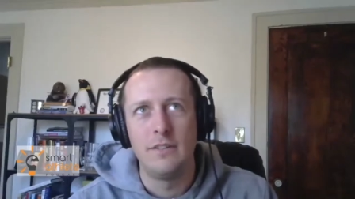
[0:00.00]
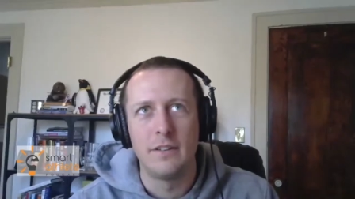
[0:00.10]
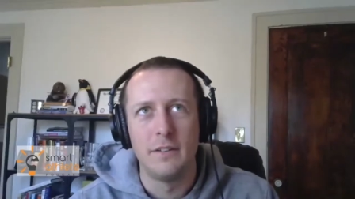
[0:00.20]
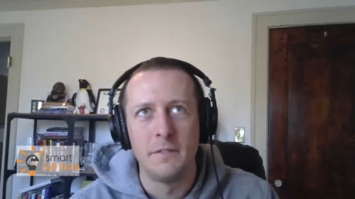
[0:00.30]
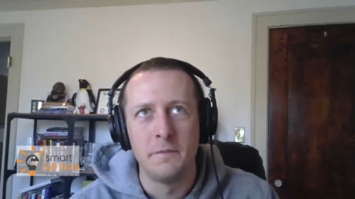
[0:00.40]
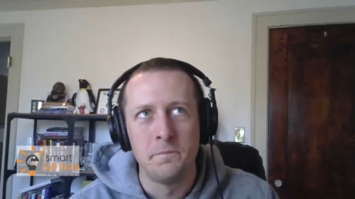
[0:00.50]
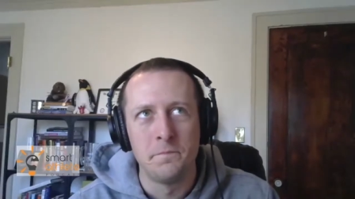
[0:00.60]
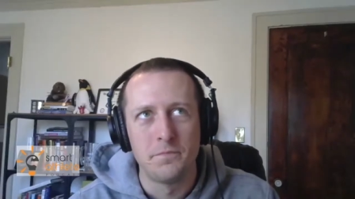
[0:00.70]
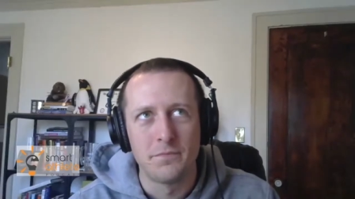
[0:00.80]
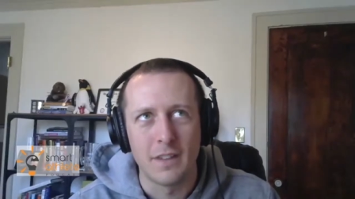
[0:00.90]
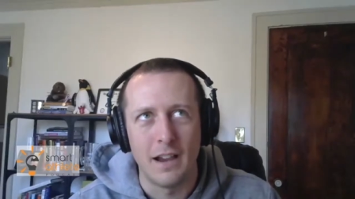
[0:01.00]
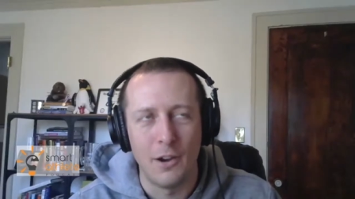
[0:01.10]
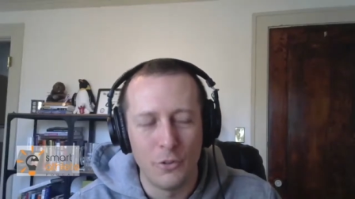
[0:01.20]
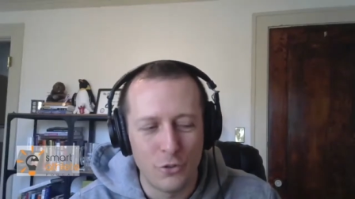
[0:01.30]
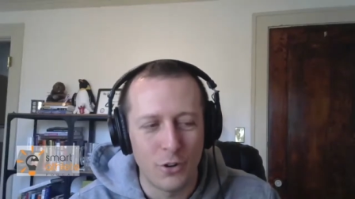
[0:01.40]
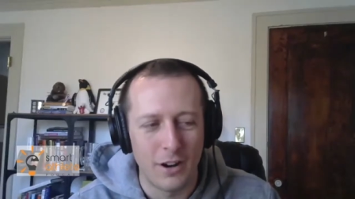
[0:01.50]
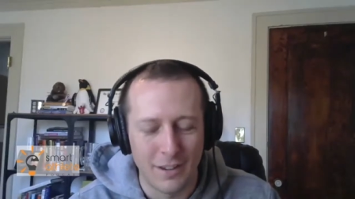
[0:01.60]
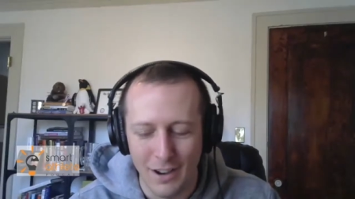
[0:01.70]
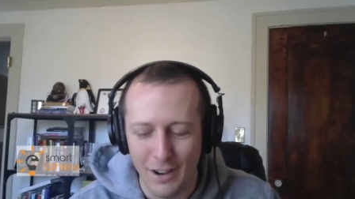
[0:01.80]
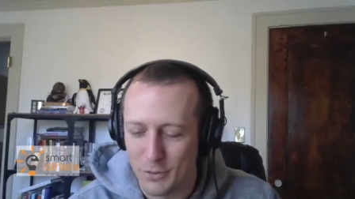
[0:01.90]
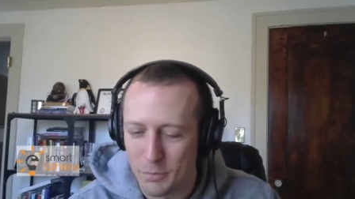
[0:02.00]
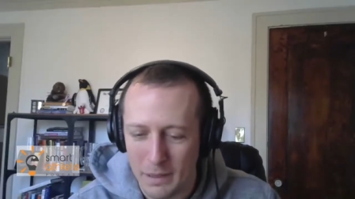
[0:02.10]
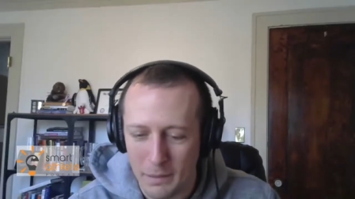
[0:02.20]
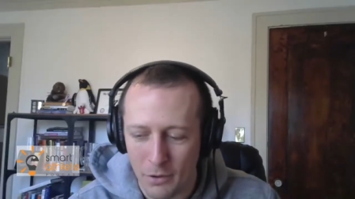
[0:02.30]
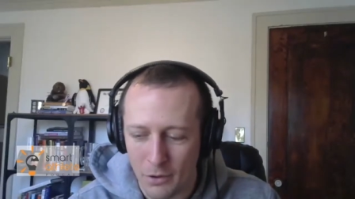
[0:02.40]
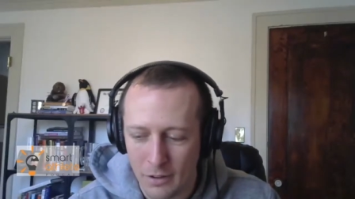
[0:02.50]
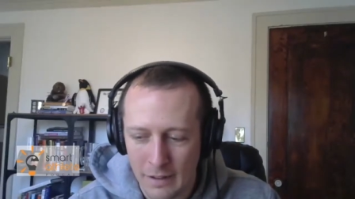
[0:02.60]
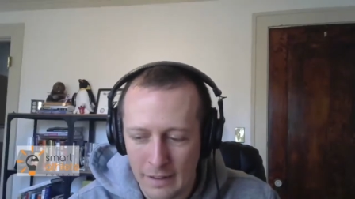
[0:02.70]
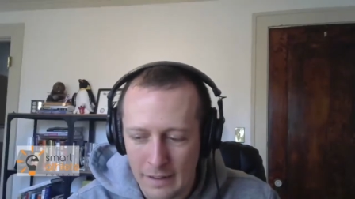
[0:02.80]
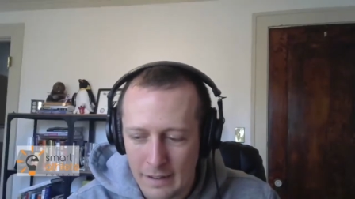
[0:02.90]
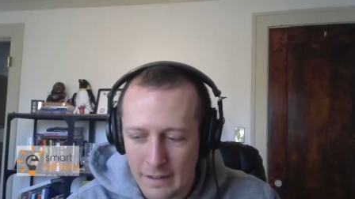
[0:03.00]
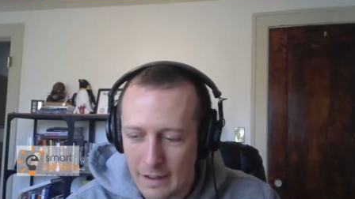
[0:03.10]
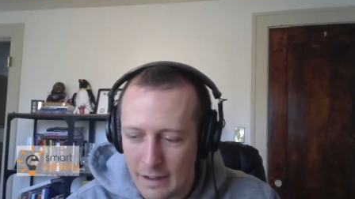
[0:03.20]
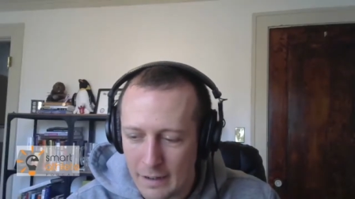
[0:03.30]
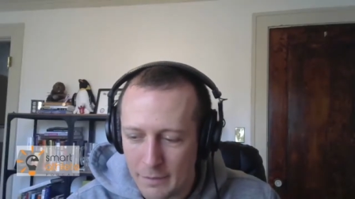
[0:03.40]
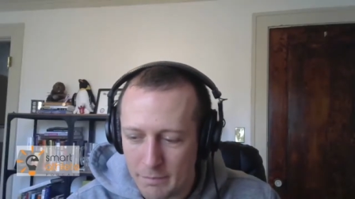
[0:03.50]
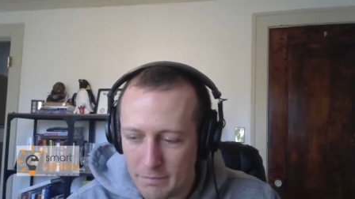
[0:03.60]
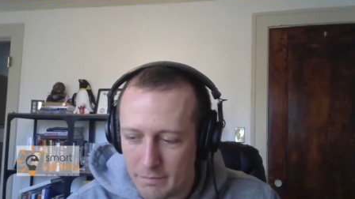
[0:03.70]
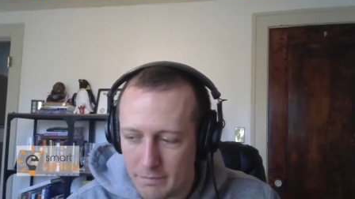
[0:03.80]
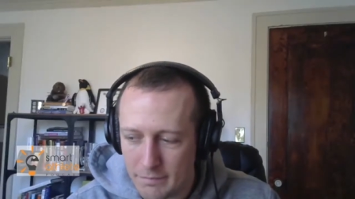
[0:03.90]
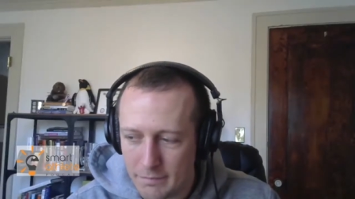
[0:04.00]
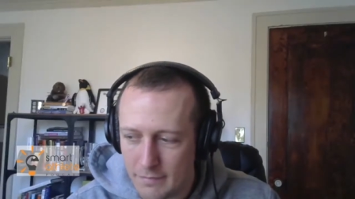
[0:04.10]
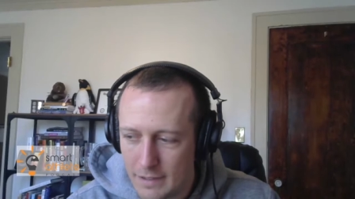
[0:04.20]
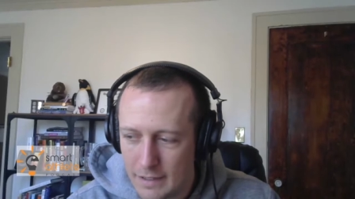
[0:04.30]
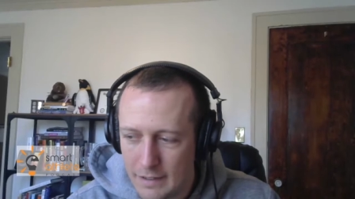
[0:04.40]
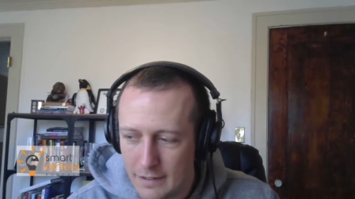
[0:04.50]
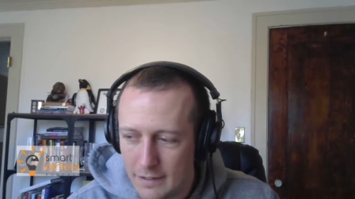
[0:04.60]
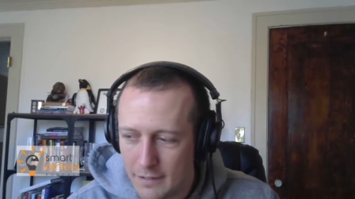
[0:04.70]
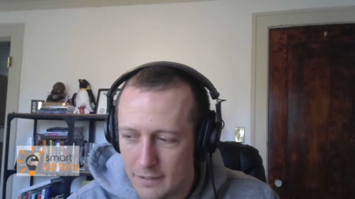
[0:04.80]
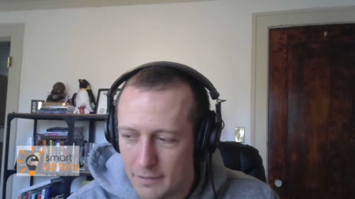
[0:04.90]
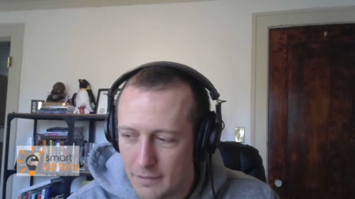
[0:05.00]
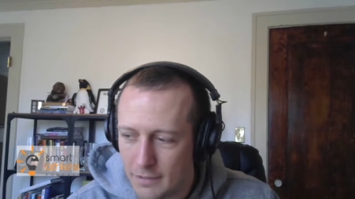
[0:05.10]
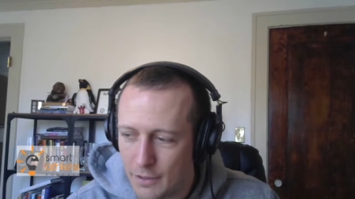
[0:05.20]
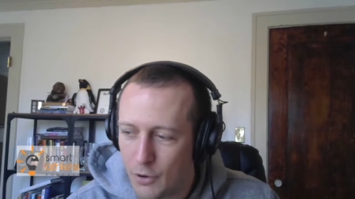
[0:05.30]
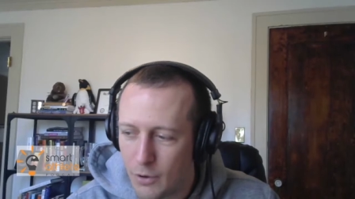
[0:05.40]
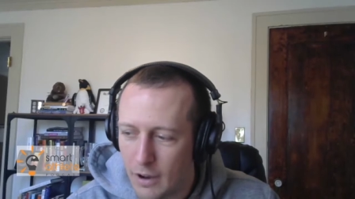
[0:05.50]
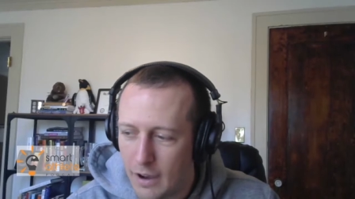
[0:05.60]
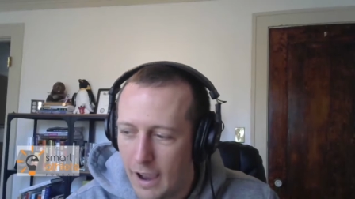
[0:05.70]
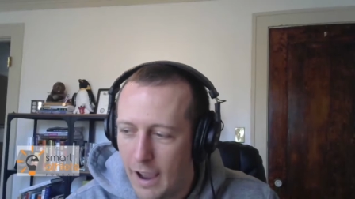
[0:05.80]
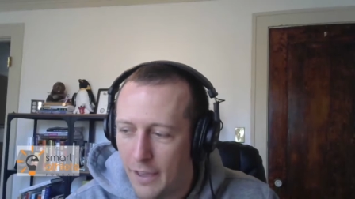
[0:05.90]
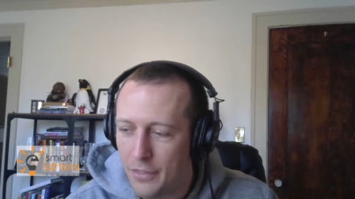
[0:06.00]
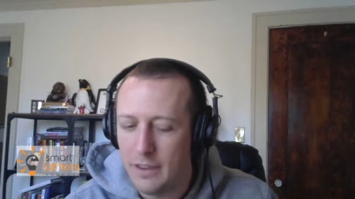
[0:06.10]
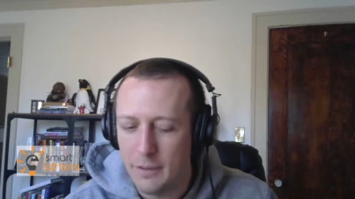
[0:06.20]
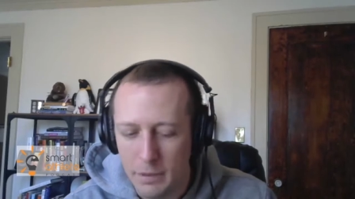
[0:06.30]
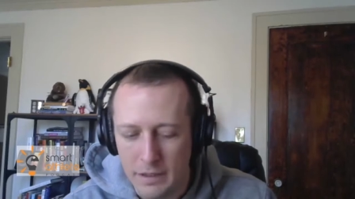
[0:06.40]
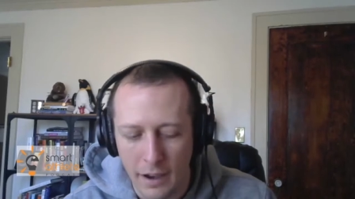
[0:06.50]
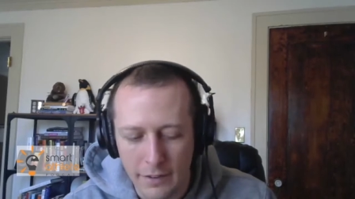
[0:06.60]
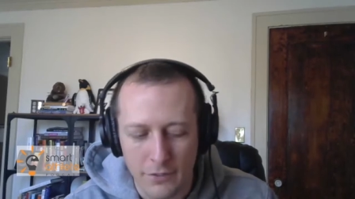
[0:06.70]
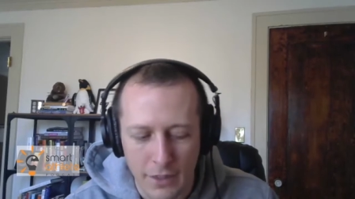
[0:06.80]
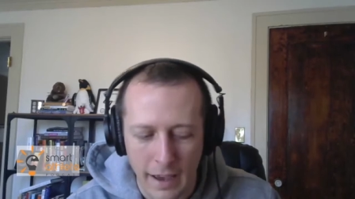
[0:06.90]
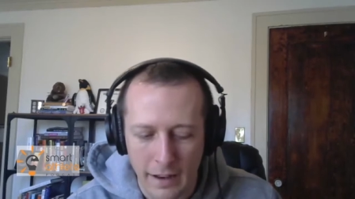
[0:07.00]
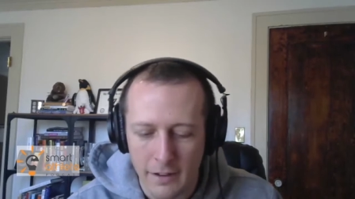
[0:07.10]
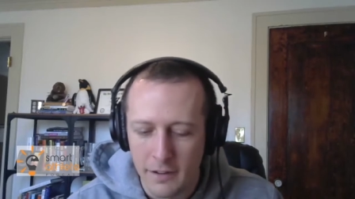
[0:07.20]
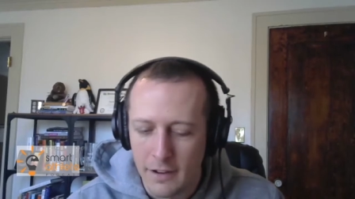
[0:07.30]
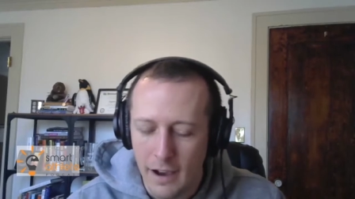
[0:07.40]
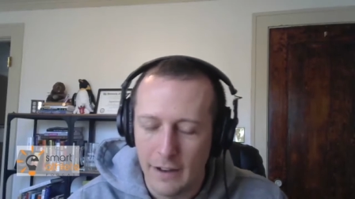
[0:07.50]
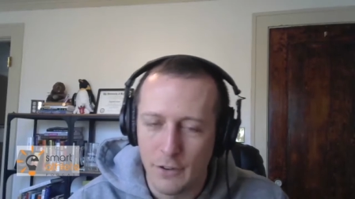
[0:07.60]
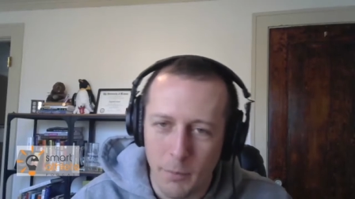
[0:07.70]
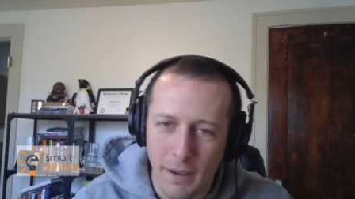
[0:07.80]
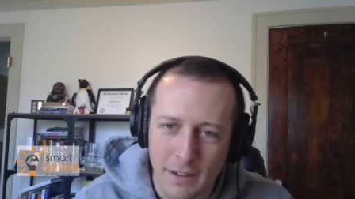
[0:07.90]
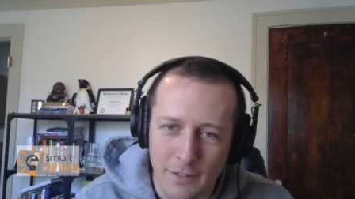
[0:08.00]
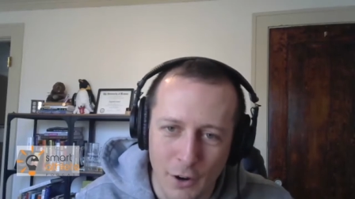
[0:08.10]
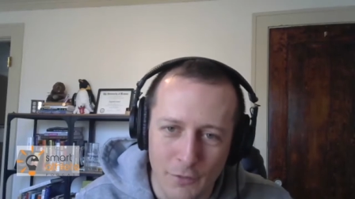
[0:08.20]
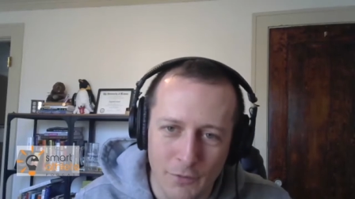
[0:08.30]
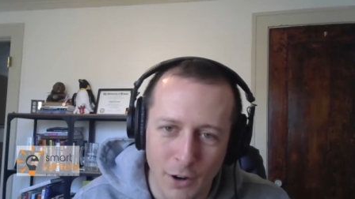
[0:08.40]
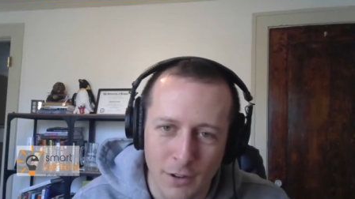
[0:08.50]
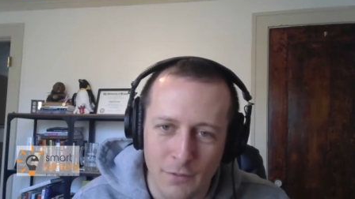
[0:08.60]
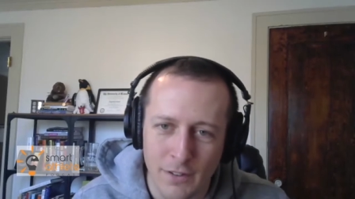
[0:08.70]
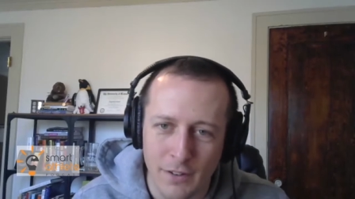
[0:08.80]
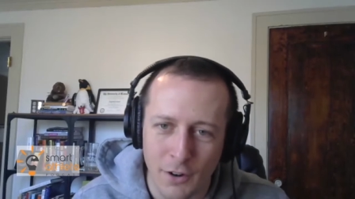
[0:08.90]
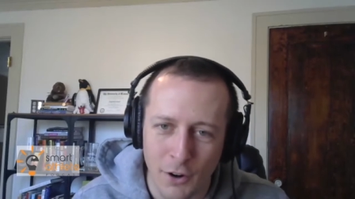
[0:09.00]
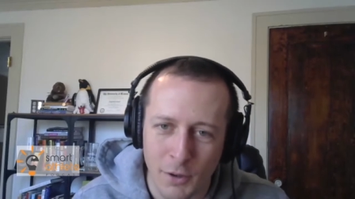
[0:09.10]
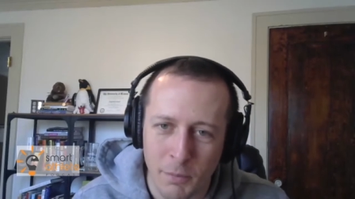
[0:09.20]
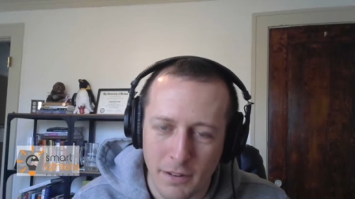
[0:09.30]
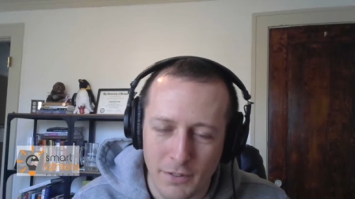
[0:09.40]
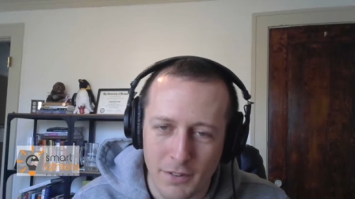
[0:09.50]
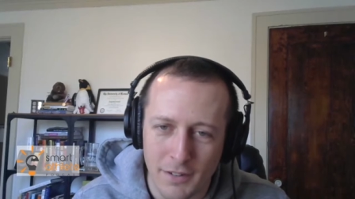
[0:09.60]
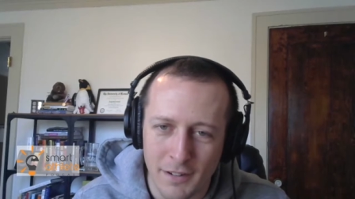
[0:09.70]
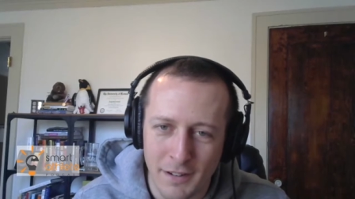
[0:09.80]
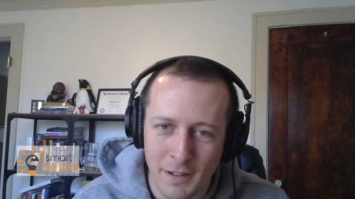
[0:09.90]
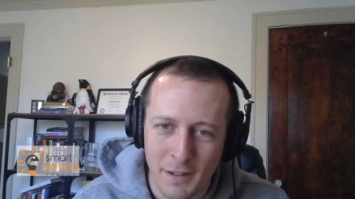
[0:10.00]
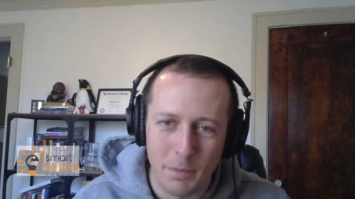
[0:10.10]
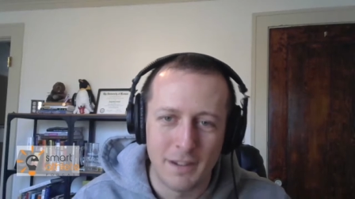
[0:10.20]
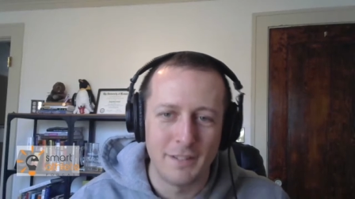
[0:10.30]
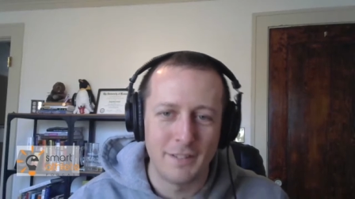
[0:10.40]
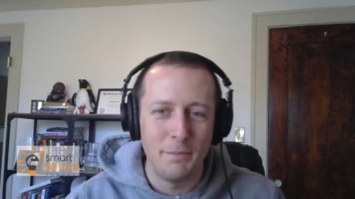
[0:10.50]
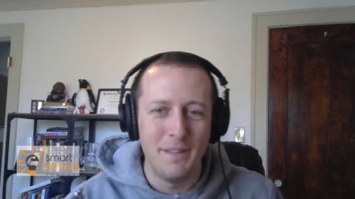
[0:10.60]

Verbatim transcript: yeah, that's hard. i always try to caution people um it, though I, I think because of that i don't make very convincing arguments because I'm